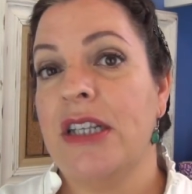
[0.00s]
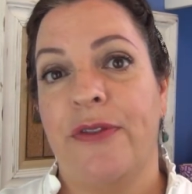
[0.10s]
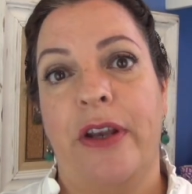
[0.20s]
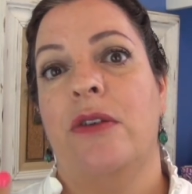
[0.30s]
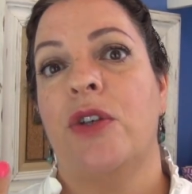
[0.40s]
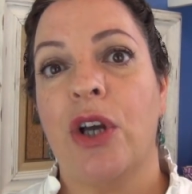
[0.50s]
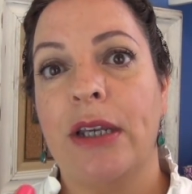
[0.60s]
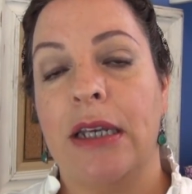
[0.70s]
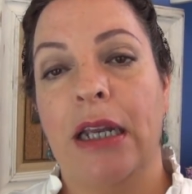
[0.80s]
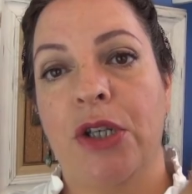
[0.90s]
this thing to
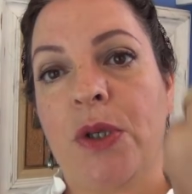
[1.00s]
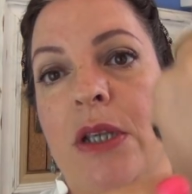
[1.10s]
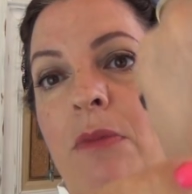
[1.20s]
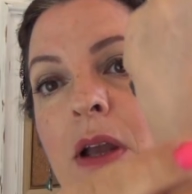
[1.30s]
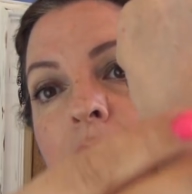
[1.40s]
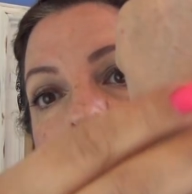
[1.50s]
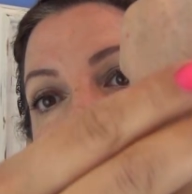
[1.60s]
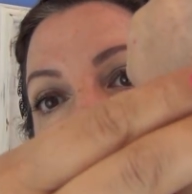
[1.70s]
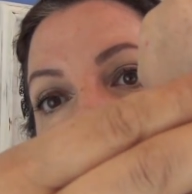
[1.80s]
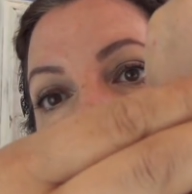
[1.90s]
try to get you some color.